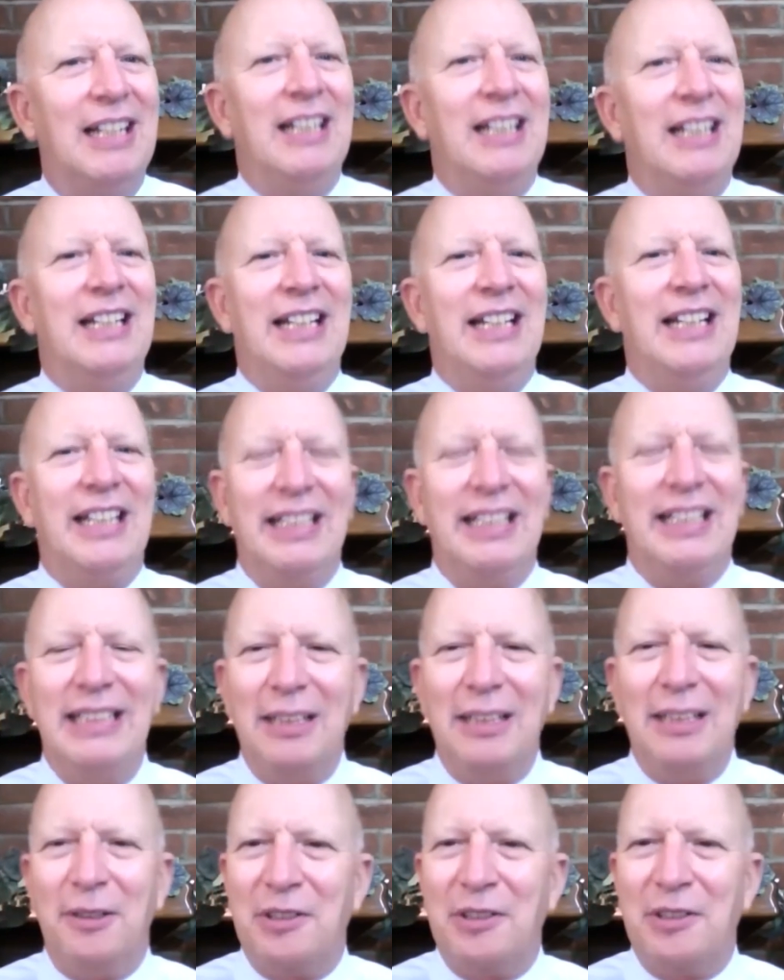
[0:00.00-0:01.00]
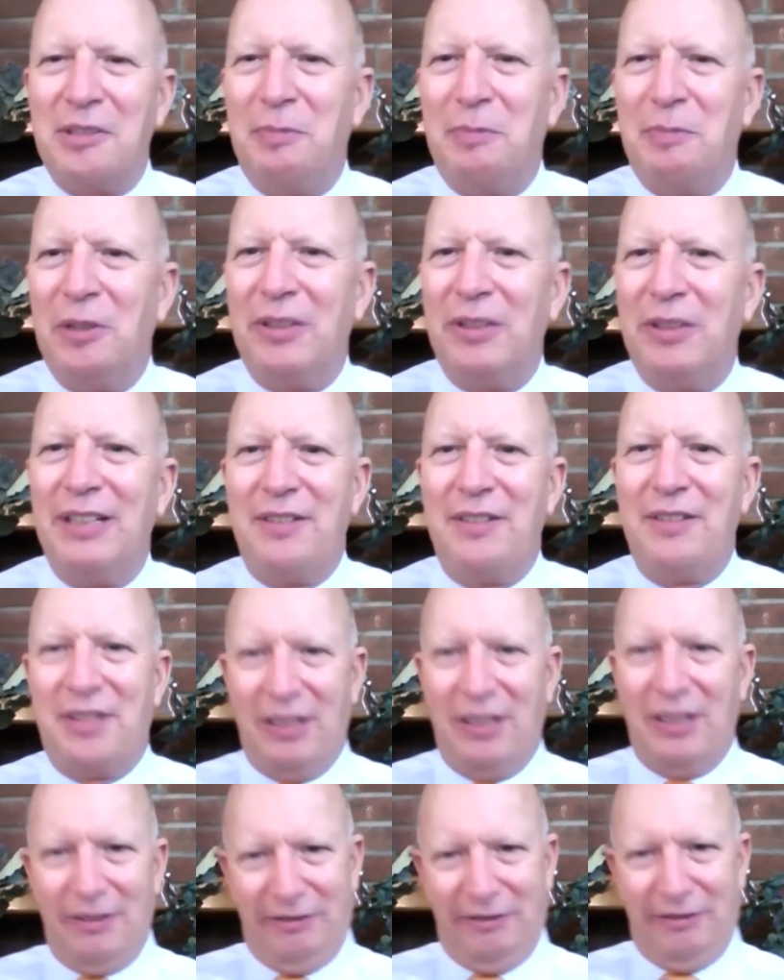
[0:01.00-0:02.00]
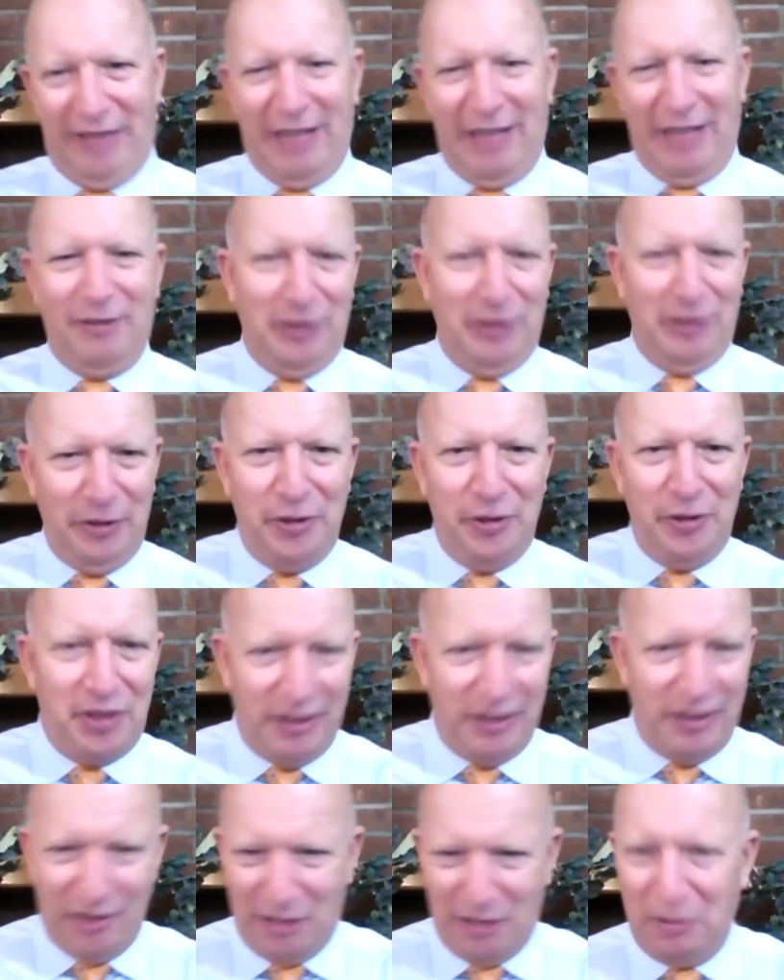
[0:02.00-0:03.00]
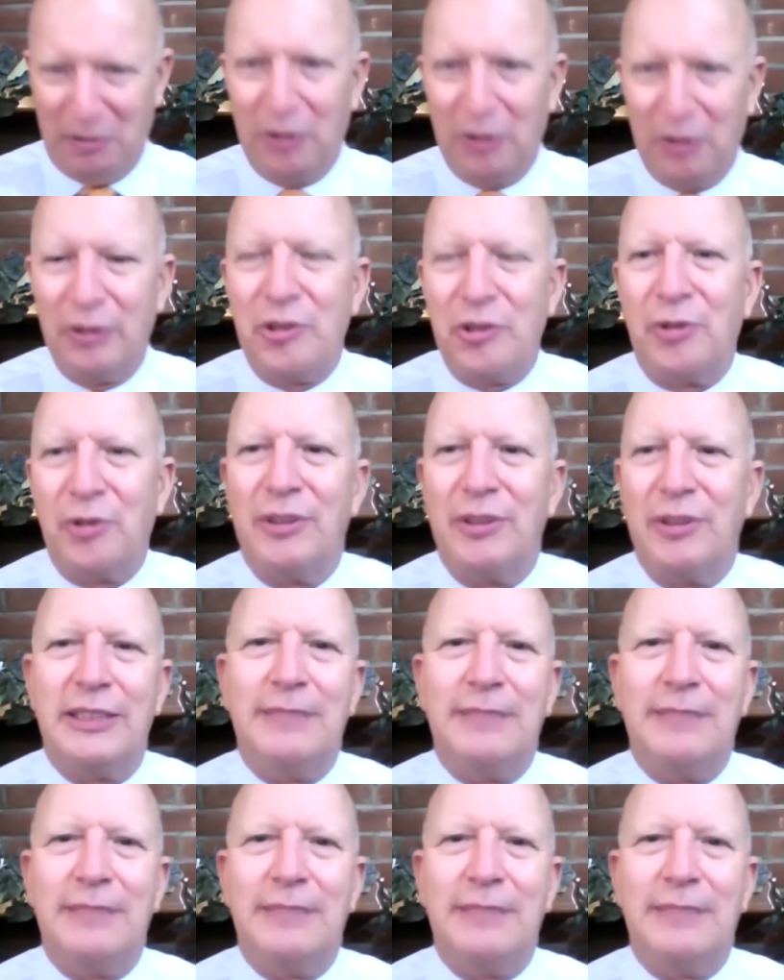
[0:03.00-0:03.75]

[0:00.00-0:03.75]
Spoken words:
In our experience of evolution spiritually,